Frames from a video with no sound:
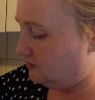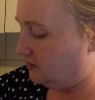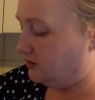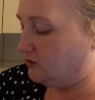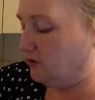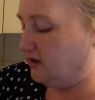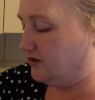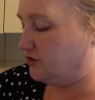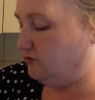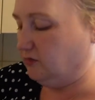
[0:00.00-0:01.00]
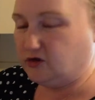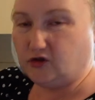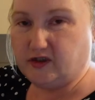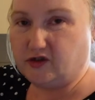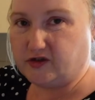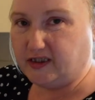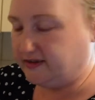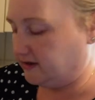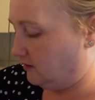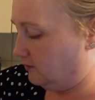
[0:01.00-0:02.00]
You don't want to add too much because it just
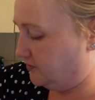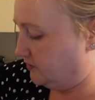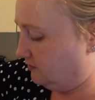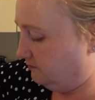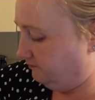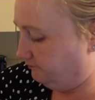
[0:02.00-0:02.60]
adds carbs to them.